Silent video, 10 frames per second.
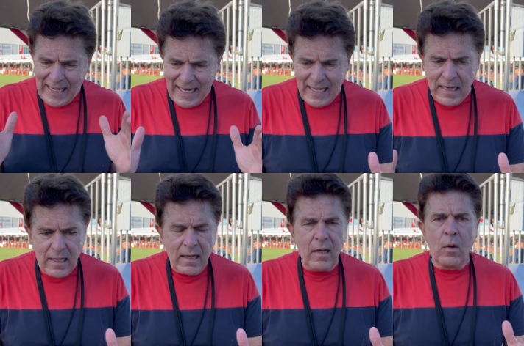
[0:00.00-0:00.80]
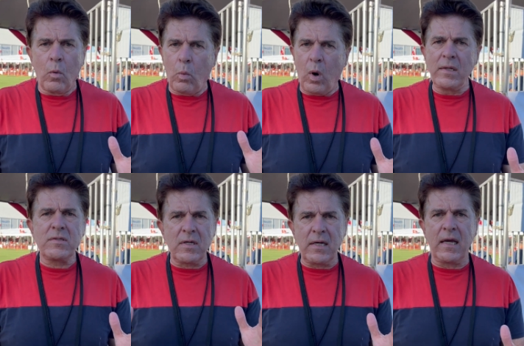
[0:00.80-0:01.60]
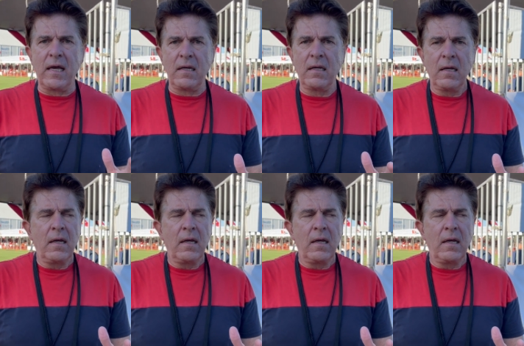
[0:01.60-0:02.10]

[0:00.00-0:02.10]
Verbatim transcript: in once again.